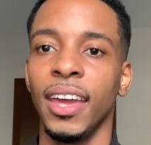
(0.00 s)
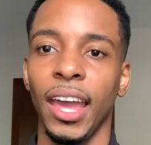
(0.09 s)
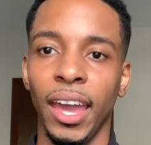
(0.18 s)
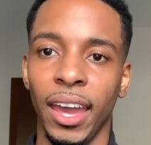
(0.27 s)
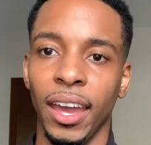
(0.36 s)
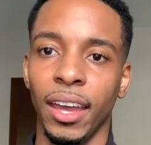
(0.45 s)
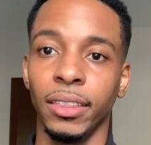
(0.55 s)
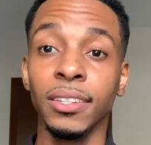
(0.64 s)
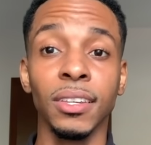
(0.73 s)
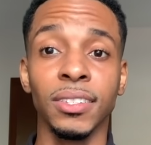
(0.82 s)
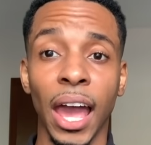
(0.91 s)
And
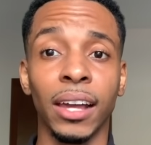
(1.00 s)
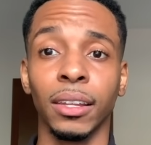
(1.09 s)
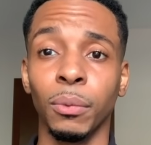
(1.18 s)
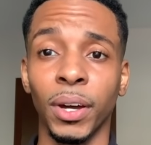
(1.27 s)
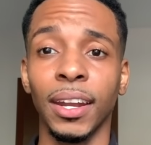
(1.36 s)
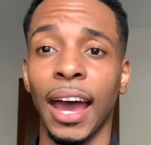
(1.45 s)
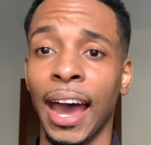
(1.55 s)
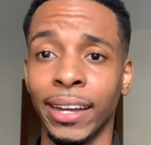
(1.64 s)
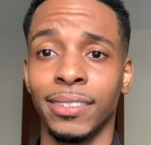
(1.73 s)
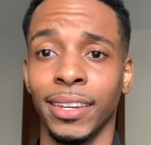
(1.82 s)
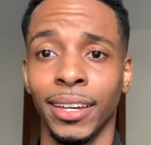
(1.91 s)
that's exactly what
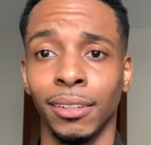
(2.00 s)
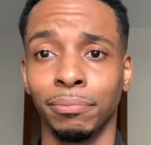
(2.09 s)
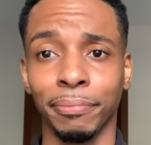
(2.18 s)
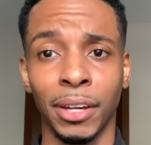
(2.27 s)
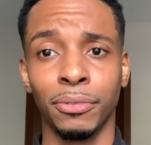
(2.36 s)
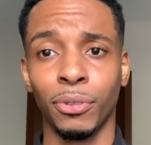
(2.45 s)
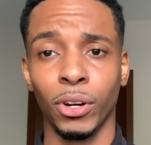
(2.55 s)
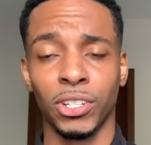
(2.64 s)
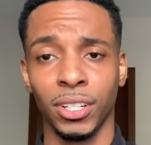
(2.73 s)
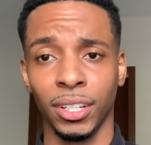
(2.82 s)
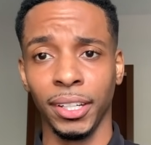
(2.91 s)
I did,
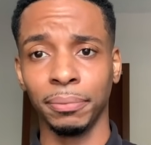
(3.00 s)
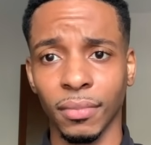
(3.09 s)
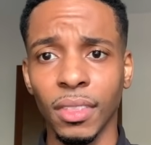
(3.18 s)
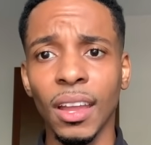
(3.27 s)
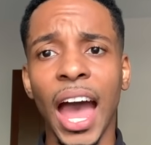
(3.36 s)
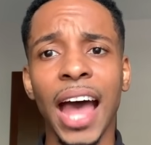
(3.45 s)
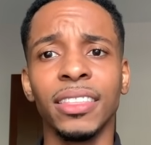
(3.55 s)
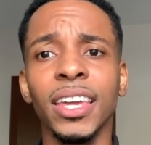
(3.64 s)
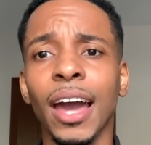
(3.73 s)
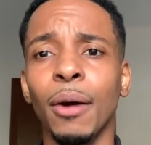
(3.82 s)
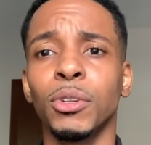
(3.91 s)
unfortunately. I
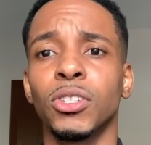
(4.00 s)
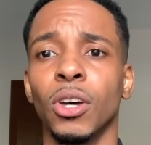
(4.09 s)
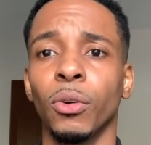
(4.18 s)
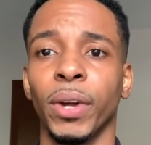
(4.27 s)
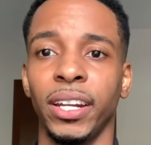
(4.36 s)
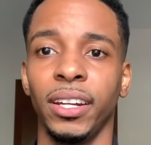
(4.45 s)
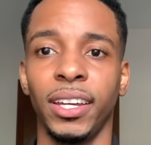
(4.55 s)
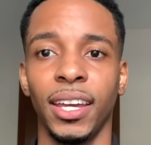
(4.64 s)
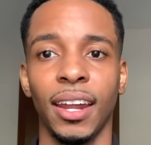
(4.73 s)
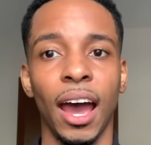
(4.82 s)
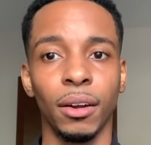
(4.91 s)
think I was so ready to
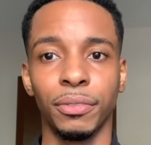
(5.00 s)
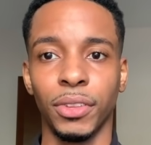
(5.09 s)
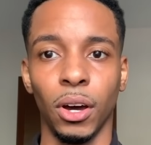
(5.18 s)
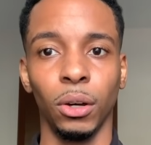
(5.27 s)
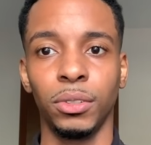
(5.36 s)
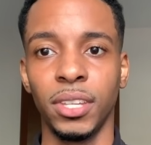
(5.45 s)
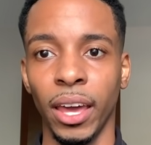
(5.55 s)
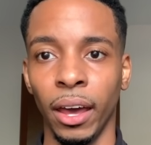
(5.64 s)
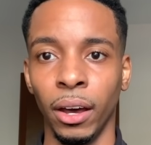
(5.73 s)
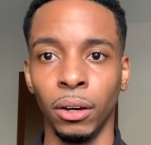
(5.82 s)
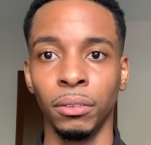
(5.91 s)
get out of the
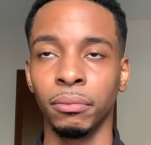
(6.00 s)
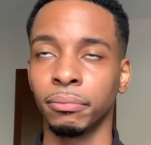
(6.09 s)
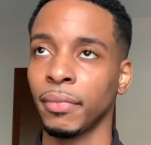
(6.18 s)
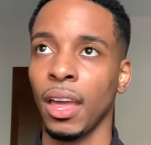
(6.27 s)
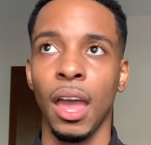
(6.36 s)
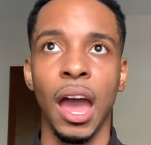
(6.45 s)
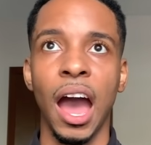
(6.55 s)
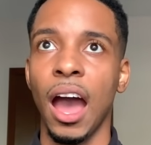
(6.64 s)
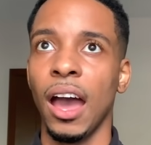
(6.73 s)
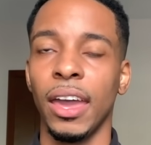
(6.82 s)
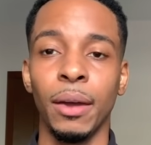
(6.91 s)
hotel.
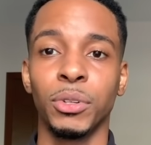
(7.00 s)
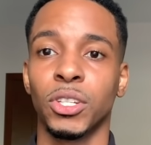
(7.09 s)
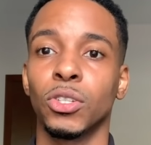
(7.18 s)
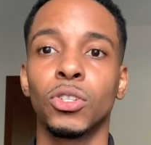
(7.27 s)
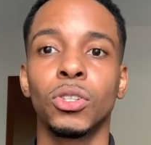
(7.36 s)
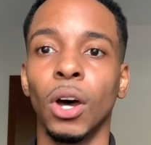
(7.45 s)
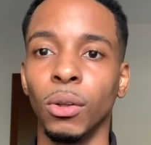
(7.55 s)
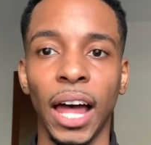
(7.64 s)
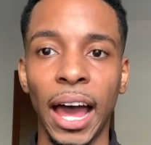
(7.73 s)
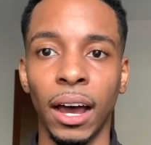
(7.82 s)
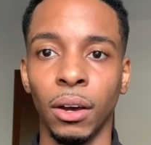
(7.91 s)
It was just so
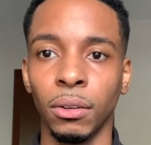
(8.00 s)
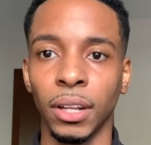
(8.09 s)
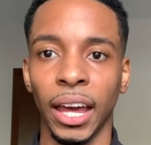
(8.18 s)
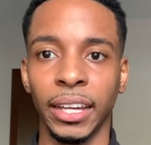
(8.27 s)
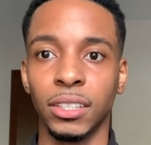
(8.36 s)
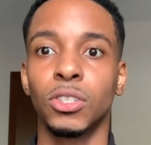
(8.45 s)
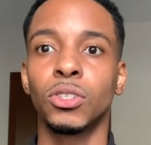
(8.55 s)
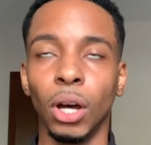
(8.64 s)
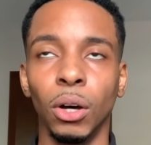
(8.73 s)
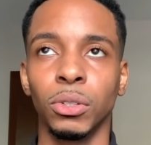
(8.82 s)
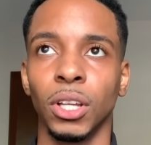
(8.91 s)
loud, like
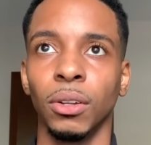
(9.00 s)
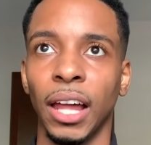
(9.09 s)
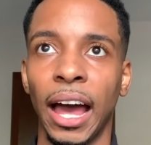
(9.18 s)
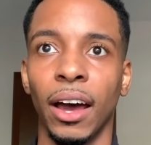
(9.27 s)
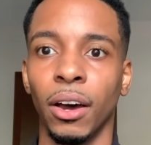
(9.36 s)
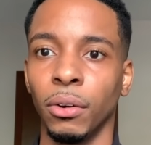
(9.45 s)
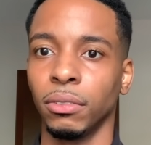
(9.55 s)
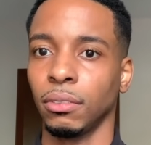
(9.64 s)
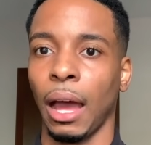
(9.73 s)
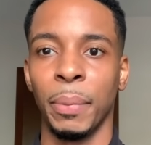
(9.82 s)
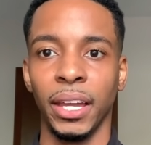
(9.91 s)
so loud.
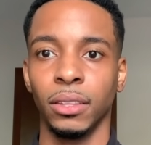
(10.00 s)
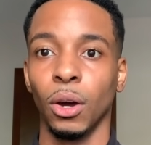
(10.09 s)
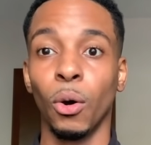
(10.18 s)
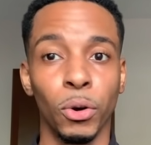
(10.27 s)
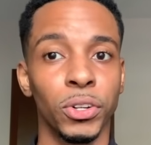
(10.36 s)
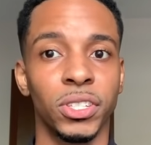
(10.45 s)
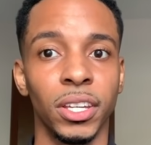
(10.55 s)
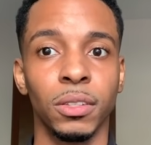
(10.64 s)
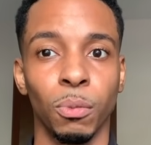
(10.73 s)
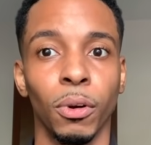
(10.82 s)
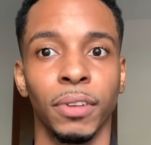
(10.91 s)
I mean, the
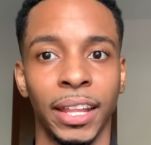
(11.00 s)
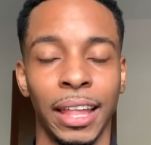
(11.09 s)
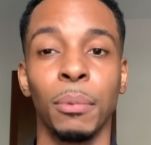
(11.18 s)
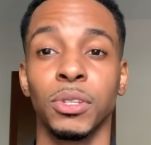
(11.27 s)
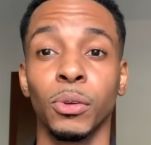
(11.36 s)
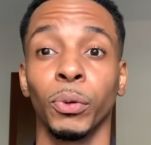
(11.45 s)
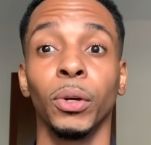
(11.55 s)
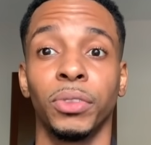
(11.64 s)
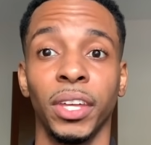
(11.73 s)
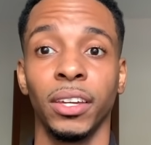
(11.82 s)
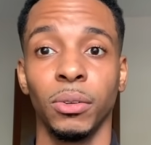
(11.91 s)
horses were, like, that was a real
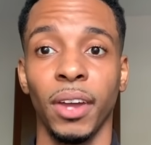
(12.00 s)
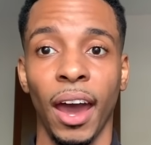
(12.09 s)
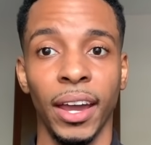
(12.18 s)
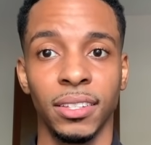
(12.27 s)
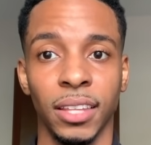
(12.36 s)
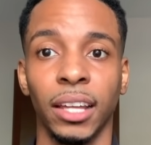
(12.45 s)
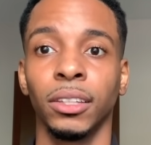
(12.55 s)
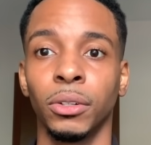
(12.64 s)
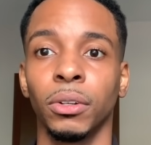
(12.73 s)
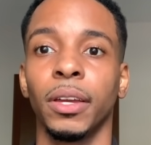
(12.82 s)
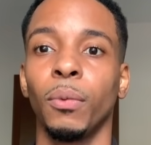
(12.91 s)
thing, you guys. Like,
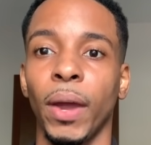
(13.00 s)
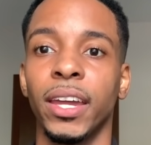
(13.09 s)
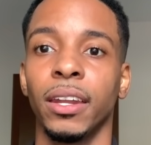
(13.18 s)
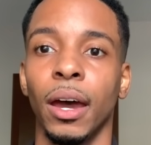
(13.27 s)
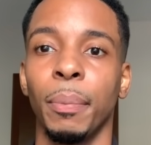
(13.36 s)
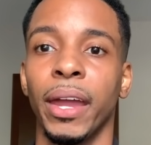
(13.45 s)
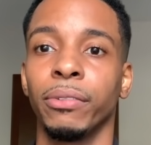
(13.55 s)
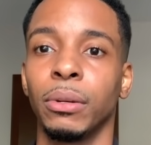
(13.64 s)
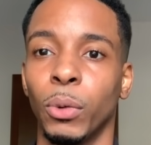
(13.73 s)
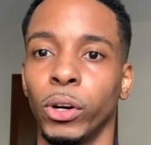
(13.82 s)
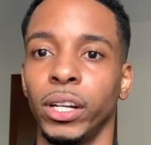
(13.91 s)
literally waking up every
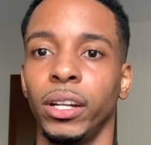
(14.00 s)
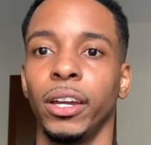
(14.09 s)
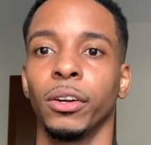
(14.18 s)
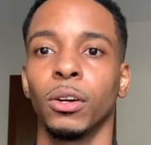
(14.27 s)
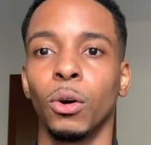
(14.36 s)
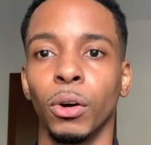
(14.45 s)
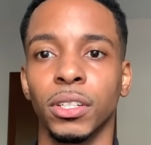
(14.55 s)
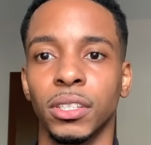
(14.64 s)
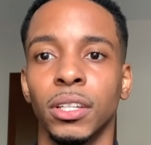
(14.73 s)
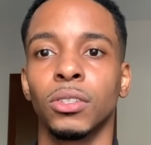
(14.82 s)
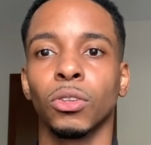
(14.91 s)
morning hearing
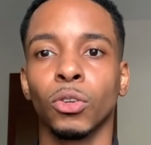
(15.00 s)
horses.